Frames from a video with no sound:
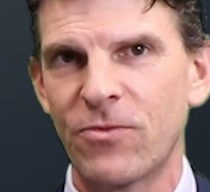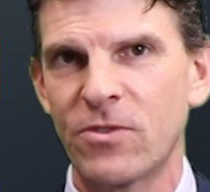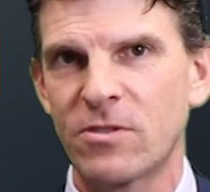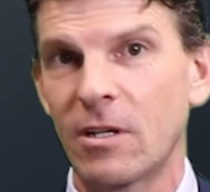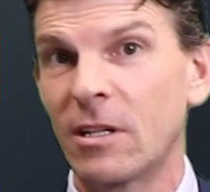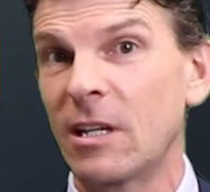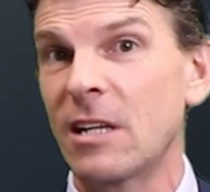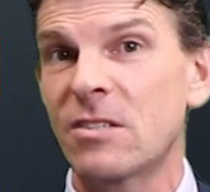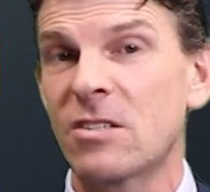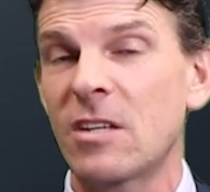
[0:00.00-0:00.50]

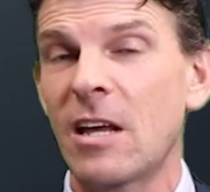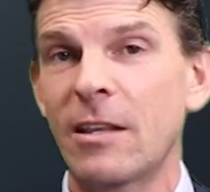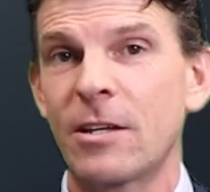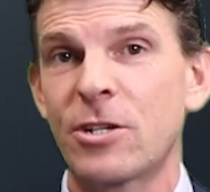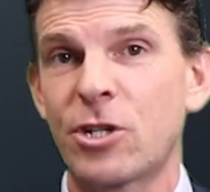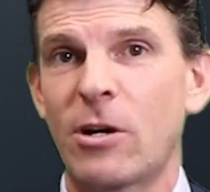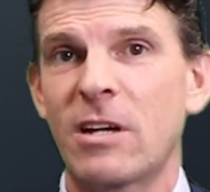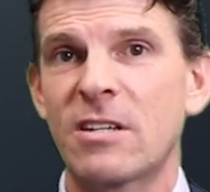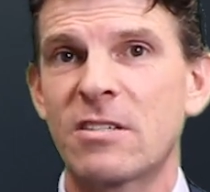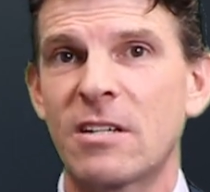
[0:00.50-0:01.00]
So let's say the
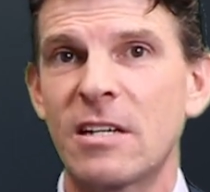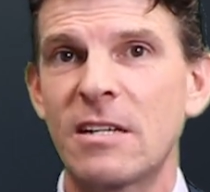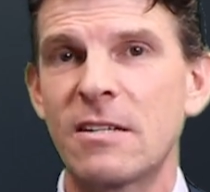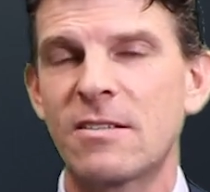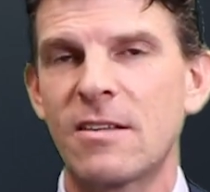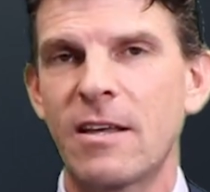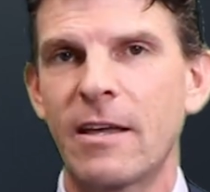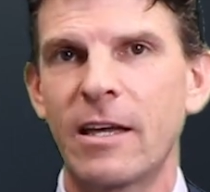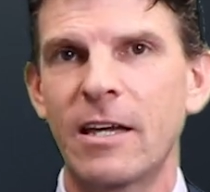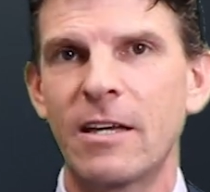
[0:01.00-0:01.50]
trustee
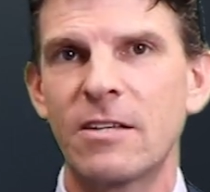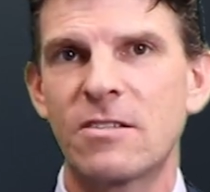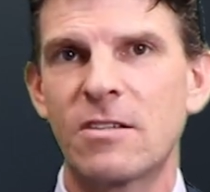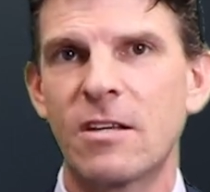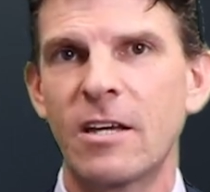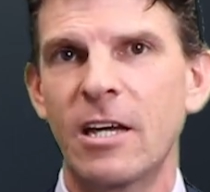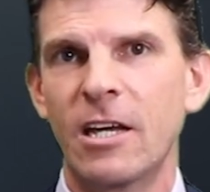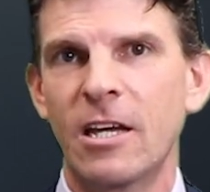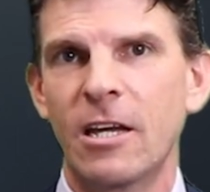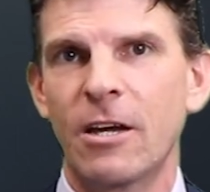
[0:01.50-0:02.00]

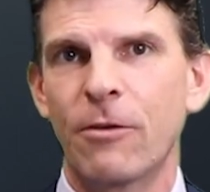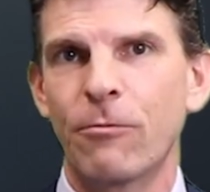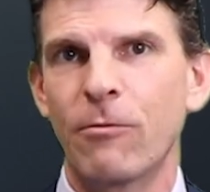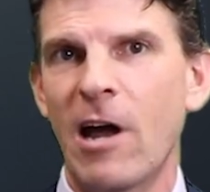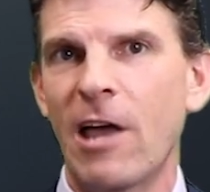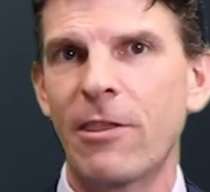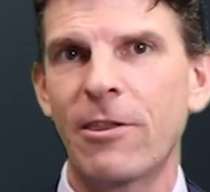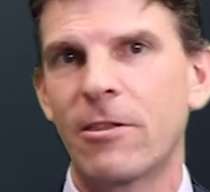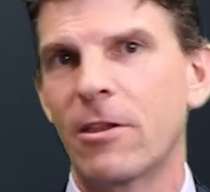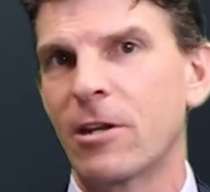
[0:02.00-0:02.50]
says,
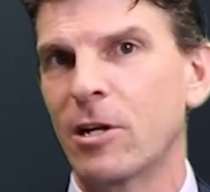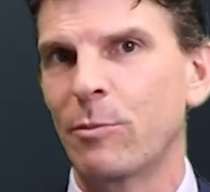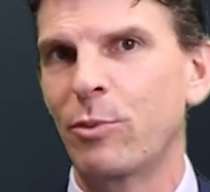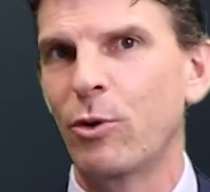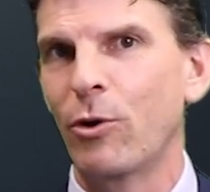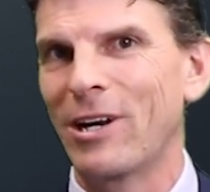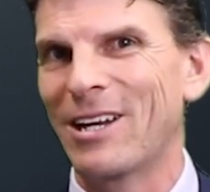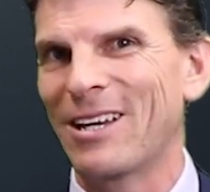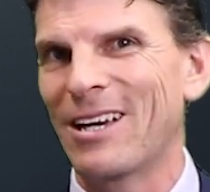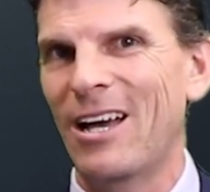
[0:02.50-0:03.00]
rather than
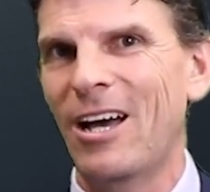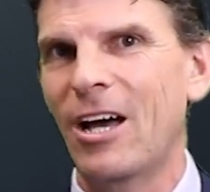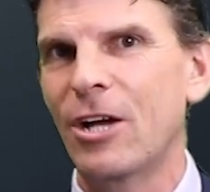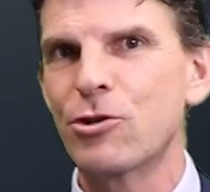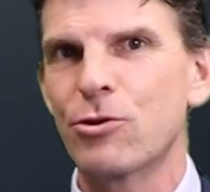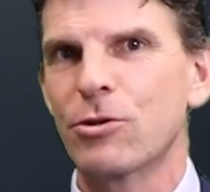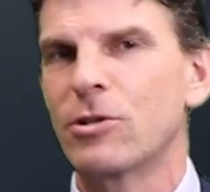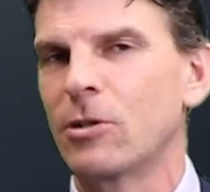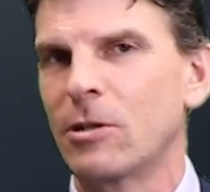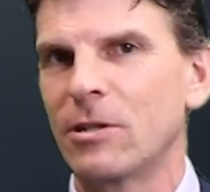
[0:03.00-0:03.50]
appointing
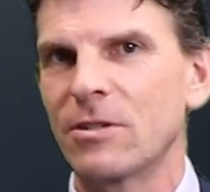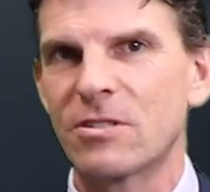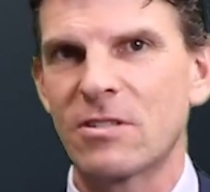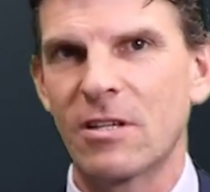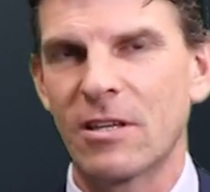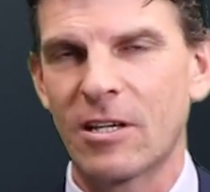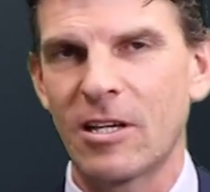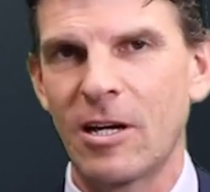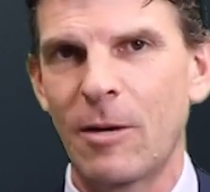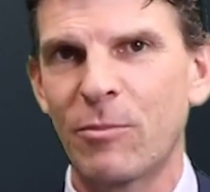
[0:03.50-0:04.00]
$100
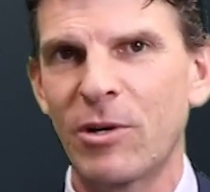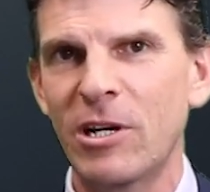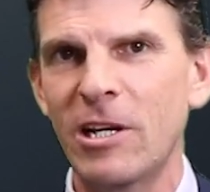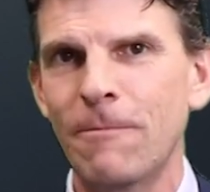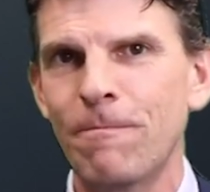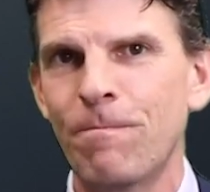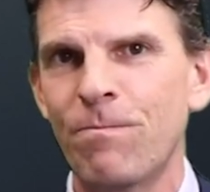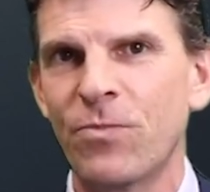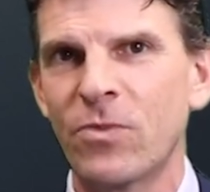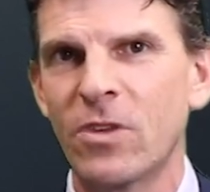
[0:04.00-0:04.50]
to the
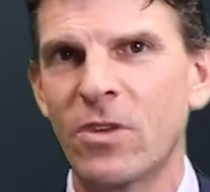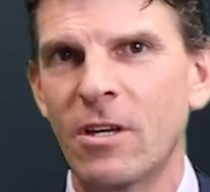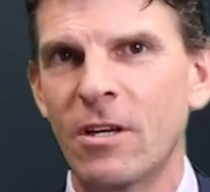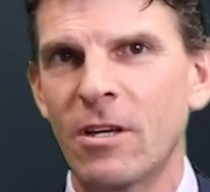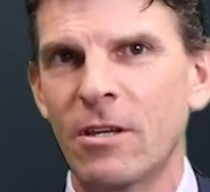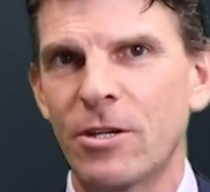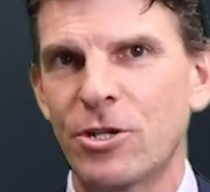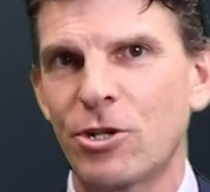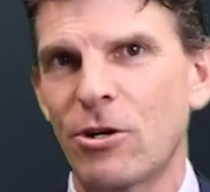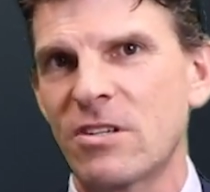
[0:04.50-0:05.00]
company,
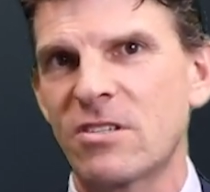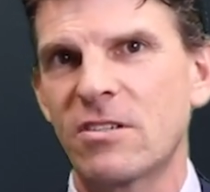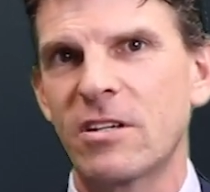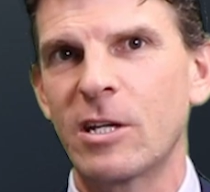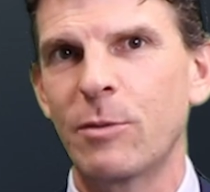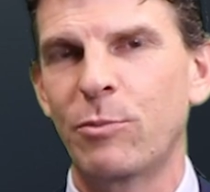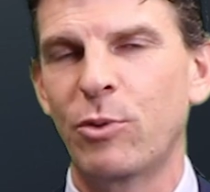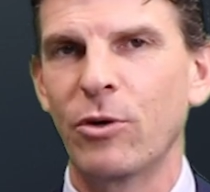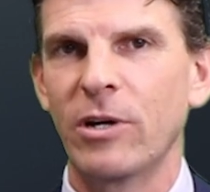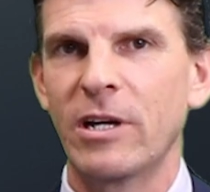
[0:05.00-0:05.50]
the trustee
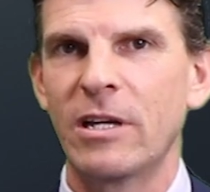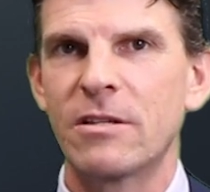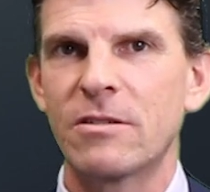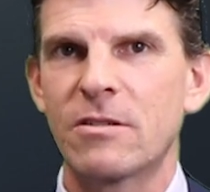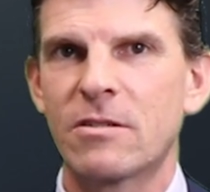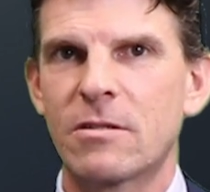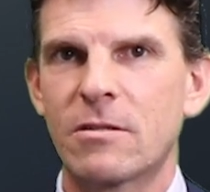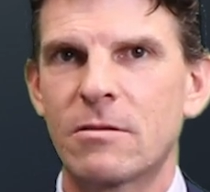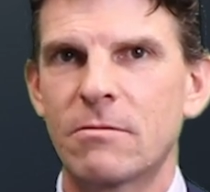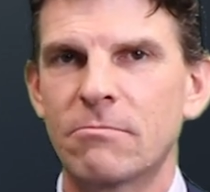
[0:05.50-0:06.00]

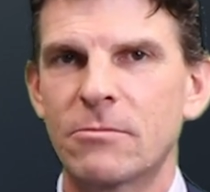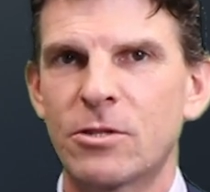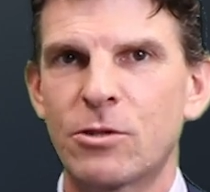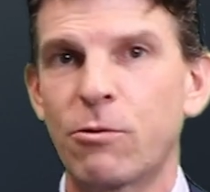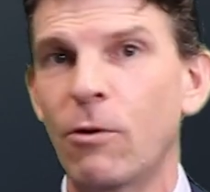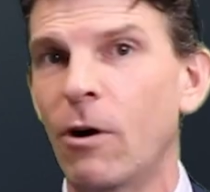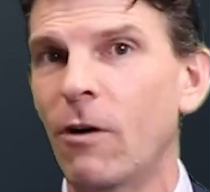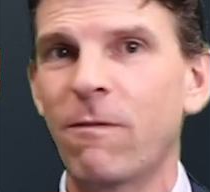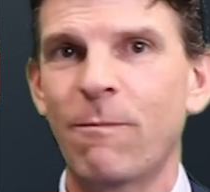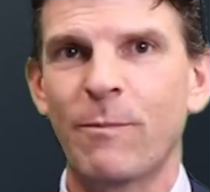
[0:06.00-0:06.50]
appoints
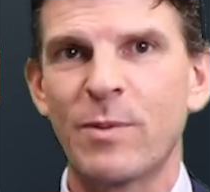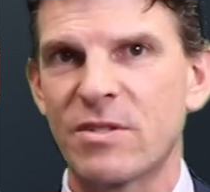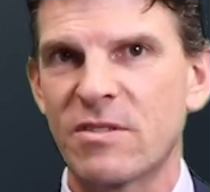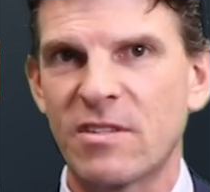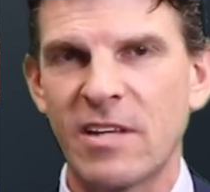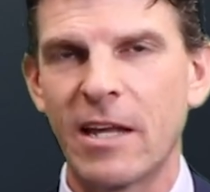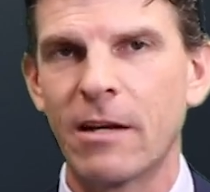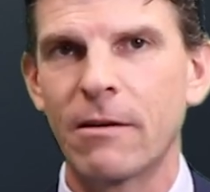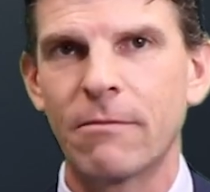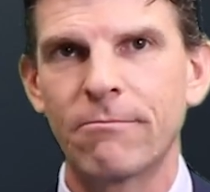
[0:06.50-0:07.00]

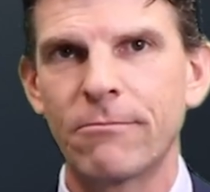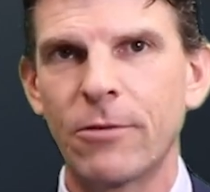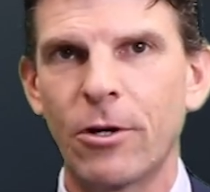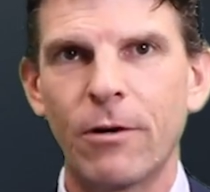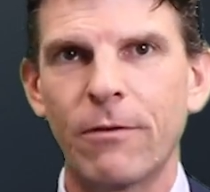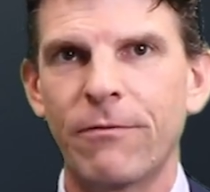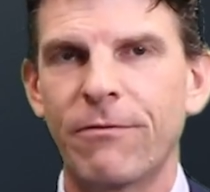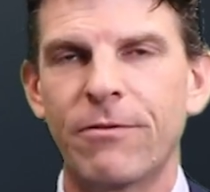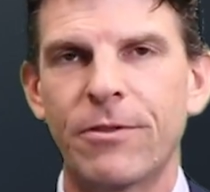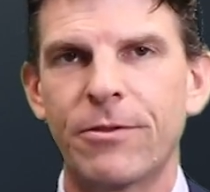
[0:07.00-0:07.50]
12%
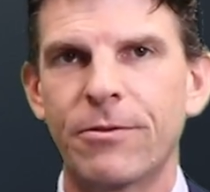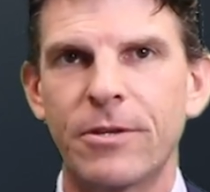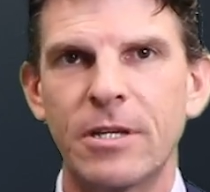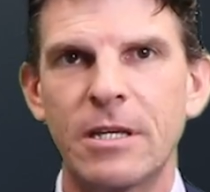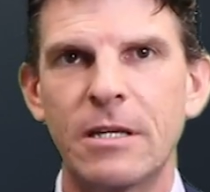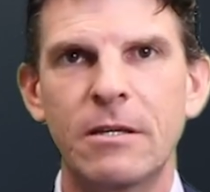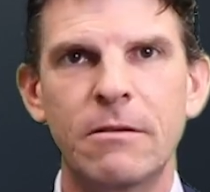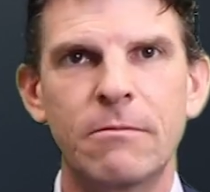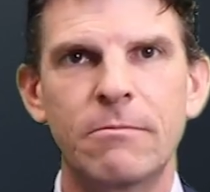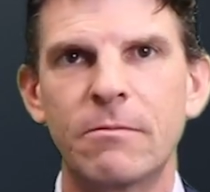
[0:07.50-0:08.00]
of
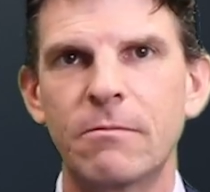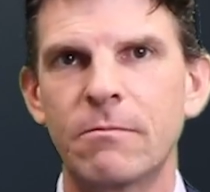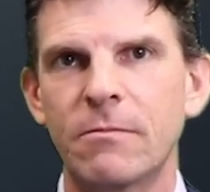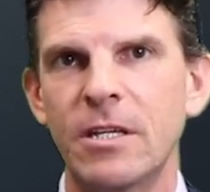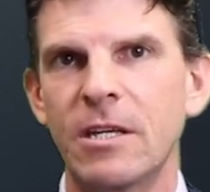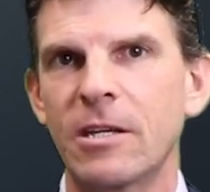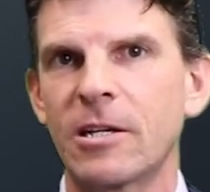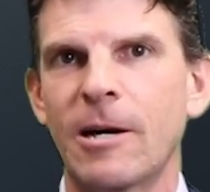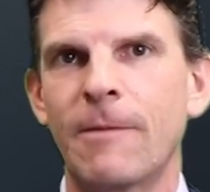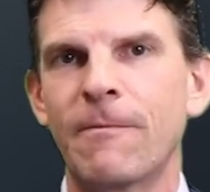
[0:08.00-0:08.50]
the
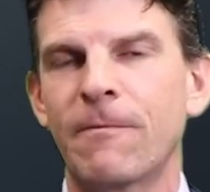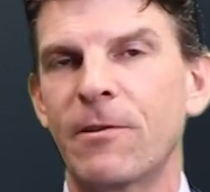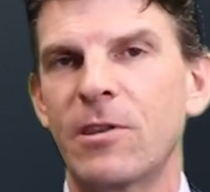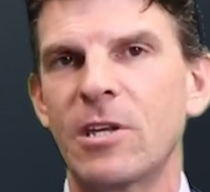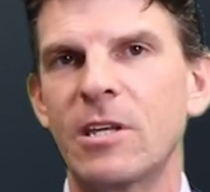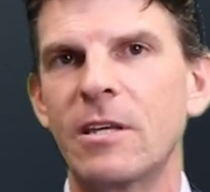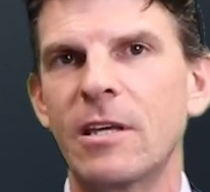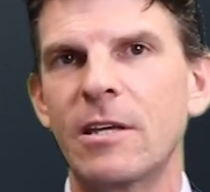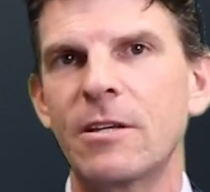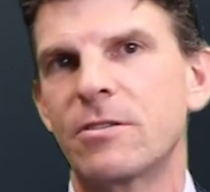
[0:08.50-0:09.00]
income for
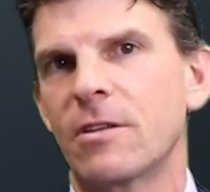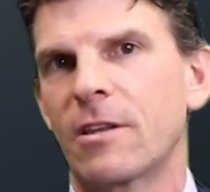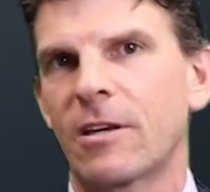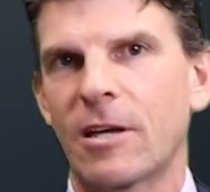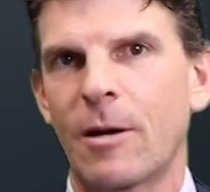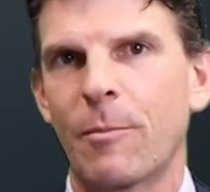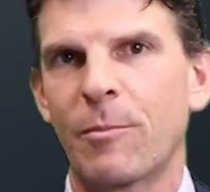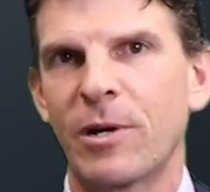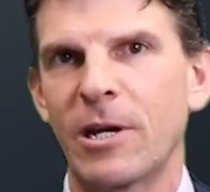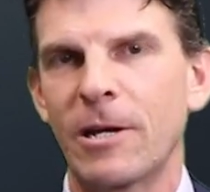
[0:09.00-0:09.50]
the year to the
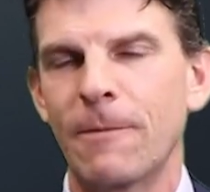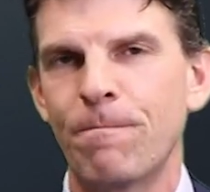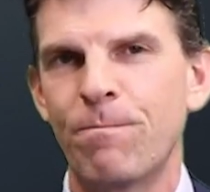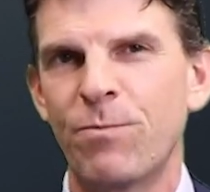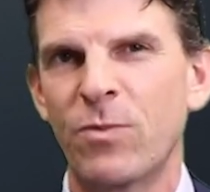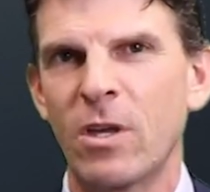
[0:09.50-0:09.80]
company.